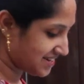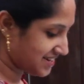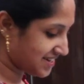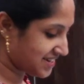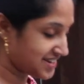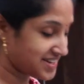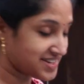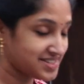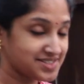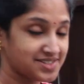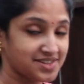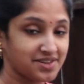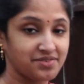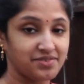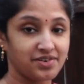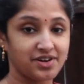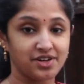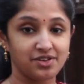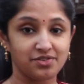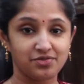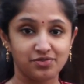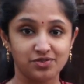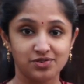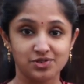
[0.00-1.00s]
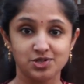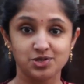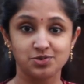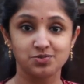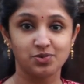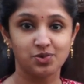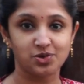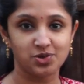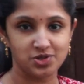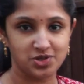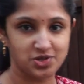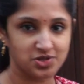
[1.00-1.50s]
Kids are ready for
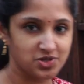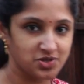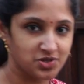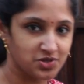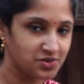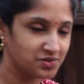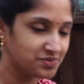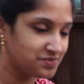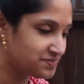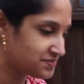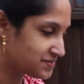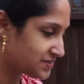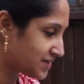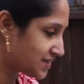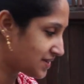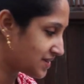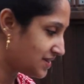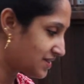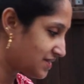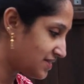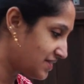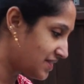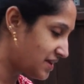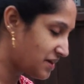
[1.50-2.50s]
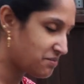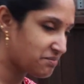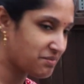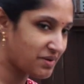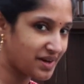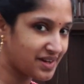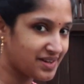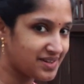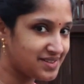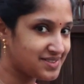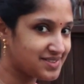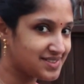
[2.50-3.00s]
s'mores too. They
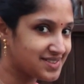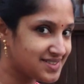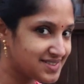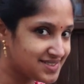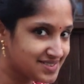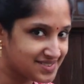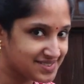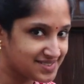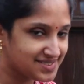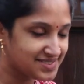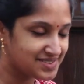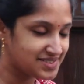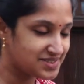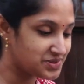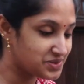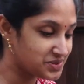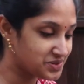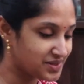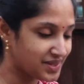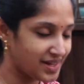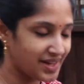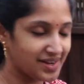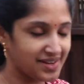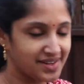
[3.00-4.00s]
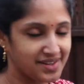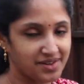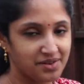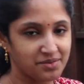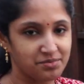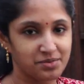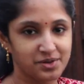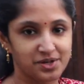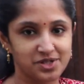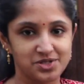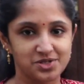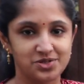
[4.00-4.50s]
might do that here pretty